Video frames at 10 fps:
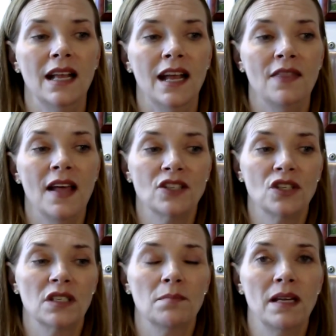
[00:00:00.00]
and that's
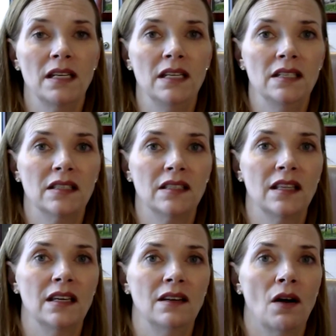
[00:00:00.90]
just monies
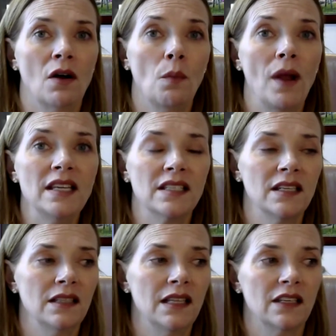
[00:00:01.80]
that are
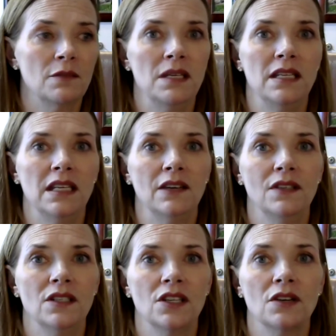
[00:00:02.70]
wasted that could be given to